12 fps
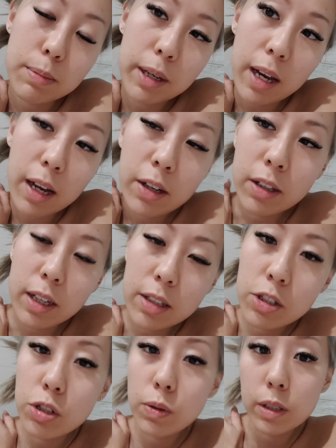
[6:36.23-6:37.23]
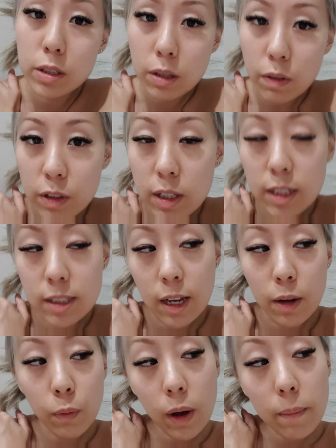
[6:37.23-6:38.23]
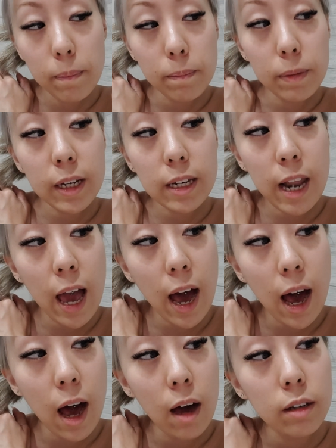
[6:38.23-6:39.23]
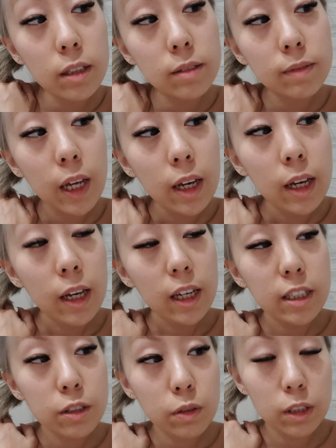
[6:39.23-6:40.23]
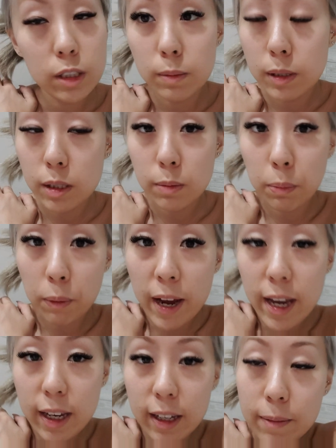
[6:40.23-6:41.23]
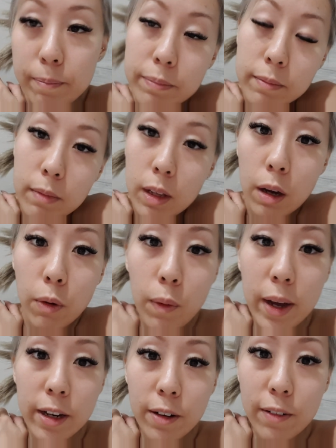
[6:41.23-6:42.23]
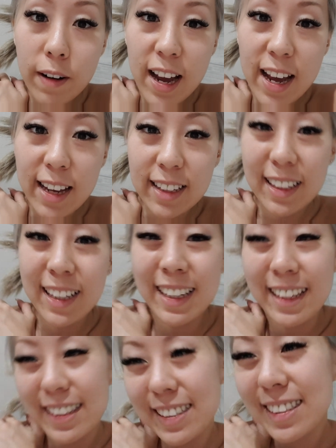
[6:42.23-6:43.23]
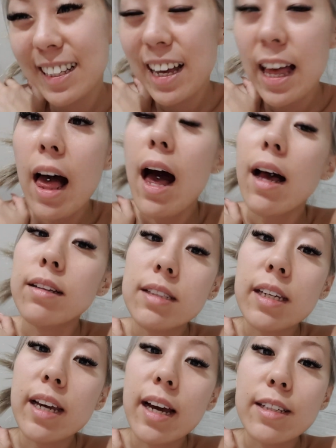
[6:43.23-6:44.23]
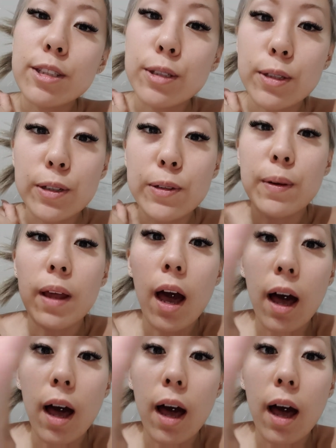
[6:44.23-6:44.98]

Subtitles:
me. I don't get to do it as often as I want, but now it's Christmas break. Why not, right? I'll see you guys next time.